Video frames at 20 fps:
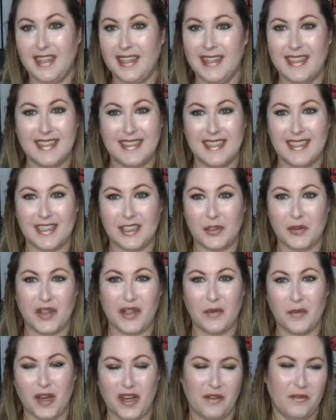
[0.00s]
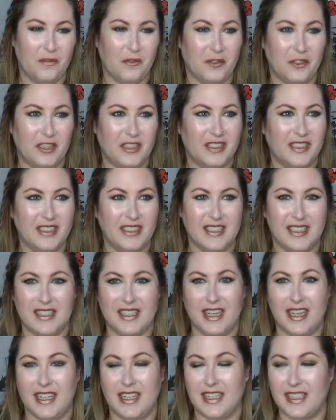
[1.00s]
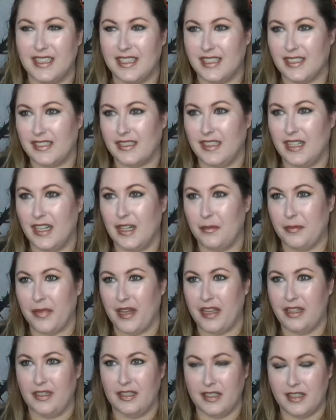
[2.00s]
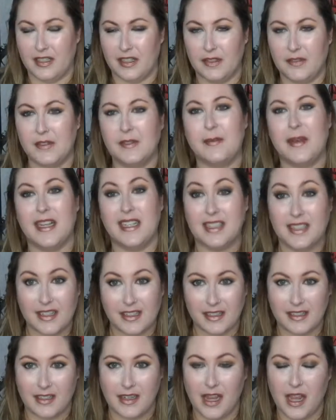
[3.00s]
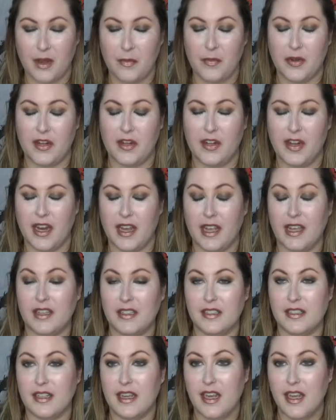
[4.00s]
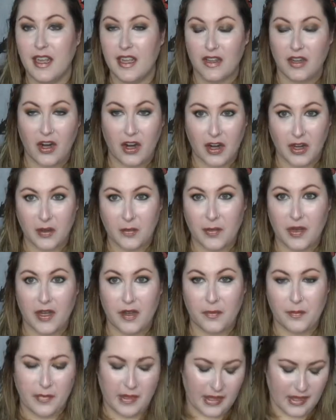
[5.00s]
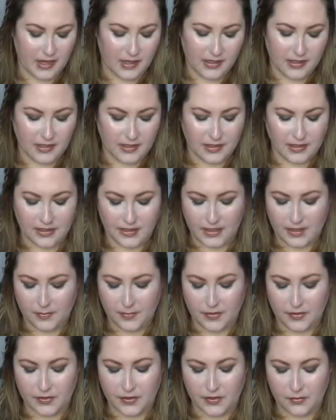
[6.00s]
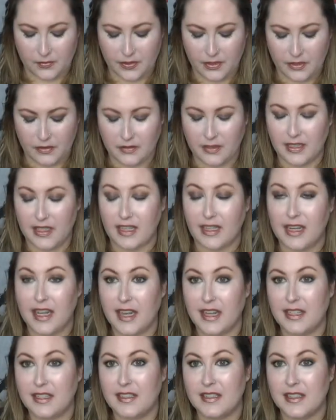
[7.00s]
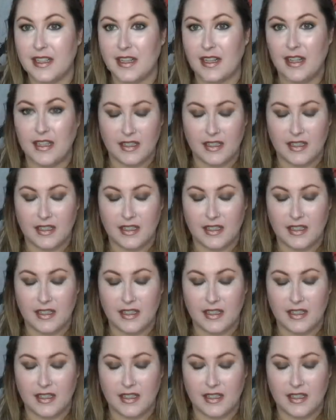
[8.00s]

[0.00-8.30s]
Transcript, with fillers: It's a sweet white floral. It's got it's um, got lots of spices and amber and cardamom, and it smells really, really nice.